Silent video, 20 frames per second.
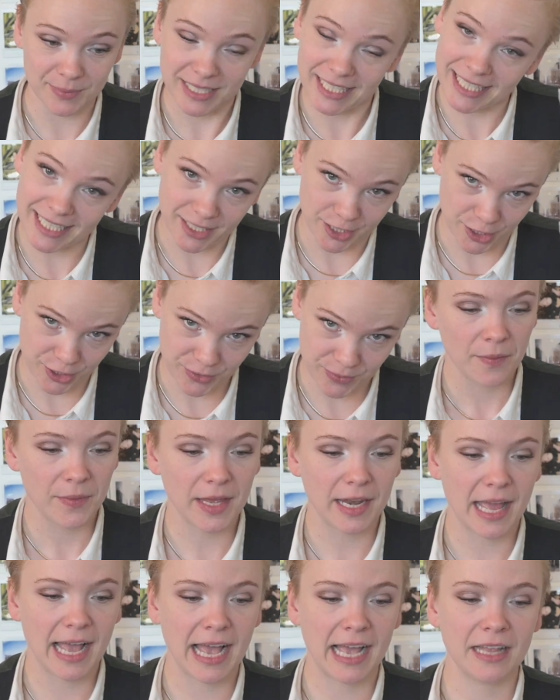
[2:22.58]
Kino
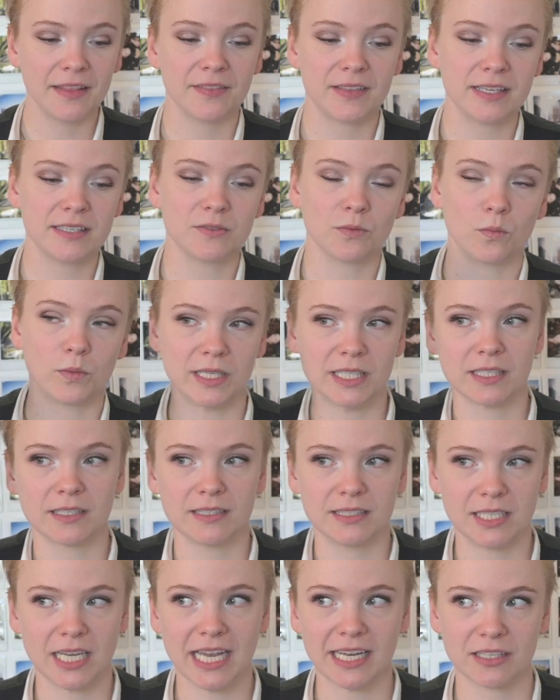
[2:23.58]
that had these weird
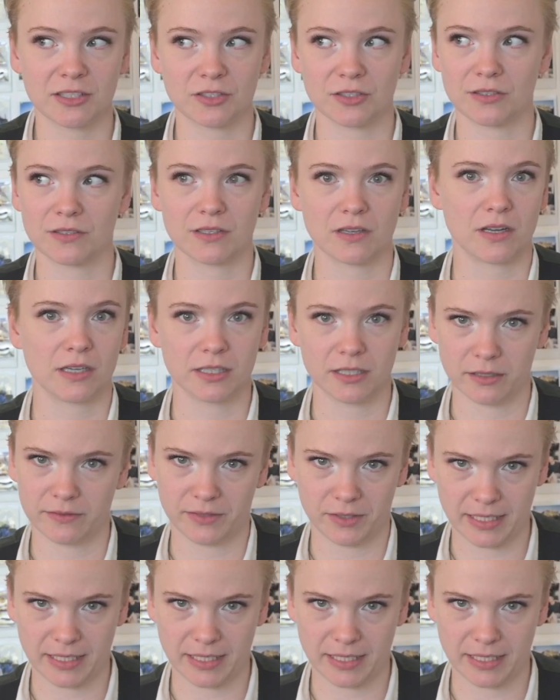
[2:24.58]
textures all over